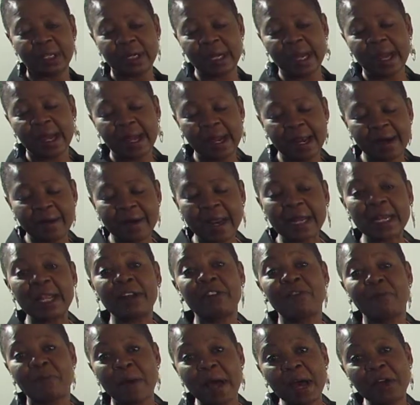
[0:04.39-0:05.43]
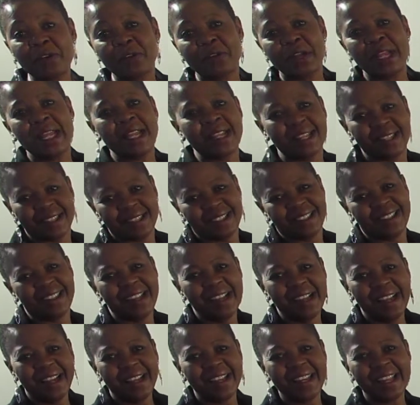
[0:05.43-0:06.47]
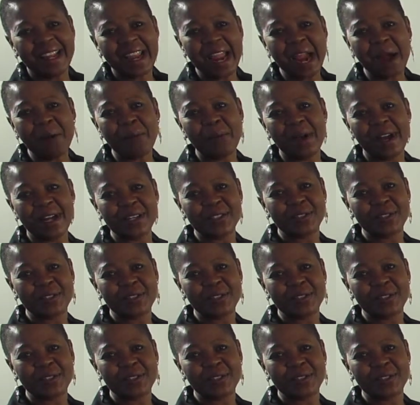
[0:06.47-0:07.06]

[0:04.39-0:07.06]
I ran out of battery in the camera,